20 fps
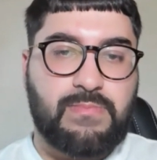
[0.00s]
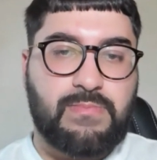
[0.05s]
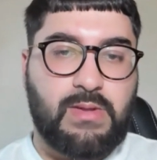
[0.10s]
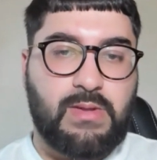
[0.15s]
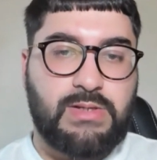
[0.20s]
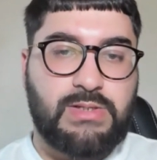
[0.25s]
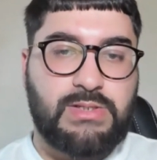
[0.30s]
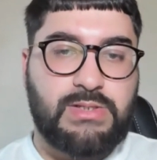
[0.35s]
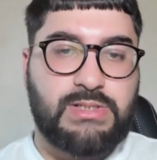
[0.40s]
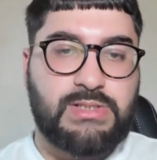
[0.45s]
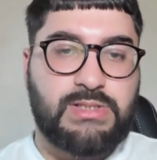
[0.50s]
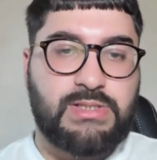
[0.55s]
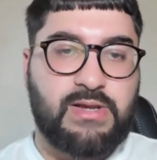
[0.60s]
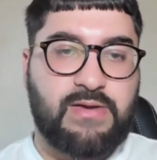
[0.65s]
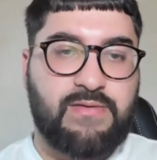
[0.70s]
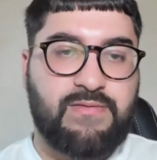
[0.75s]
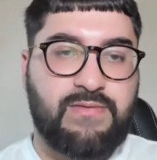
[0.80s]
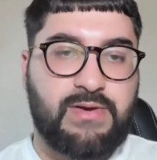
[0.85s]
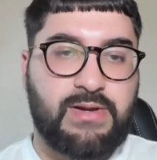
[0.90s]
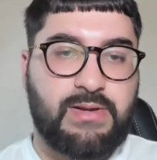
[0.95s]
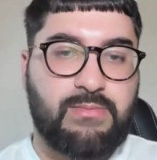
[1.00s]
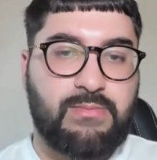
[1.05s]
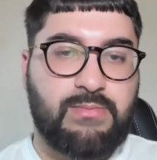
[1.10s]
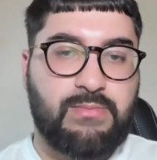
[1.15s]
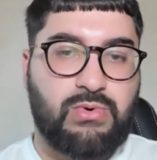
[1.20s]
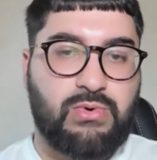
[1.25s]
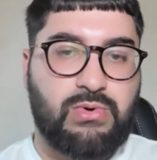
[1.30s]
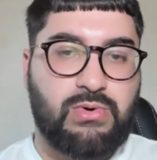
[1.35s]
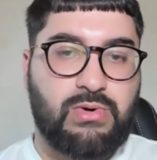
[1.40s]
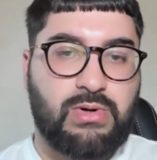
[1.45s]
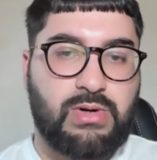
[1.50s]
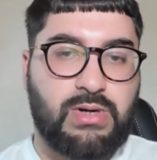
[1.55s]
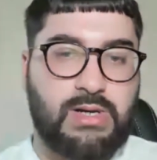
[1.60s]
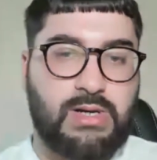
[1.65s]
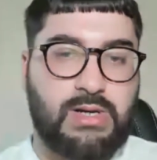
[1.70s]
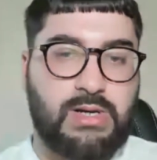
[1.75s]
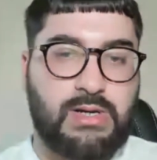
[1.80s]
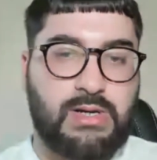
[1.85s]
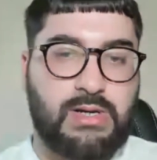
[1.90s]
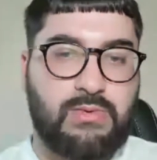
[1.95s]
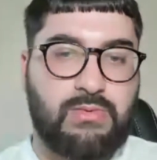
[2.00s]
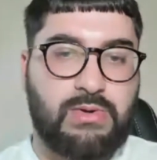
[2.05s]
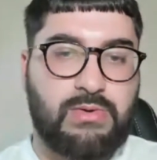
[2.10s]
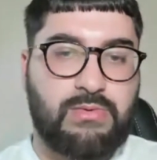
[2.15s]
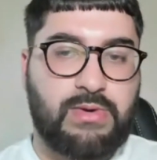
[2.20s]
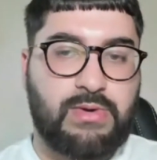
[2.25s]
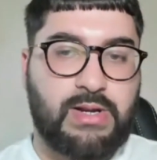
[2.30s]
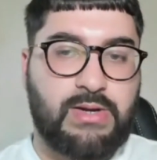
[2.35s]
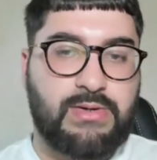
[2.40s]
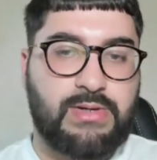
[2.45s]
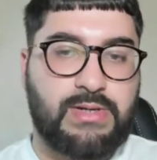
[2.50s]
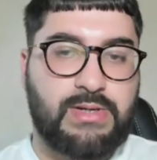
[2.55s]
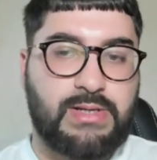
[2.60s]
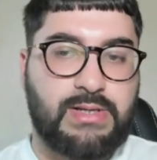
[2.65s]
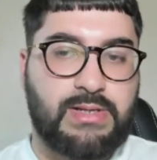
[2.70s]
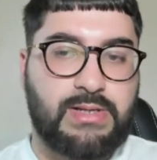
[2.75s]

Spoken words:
she's definitely more well-rounded.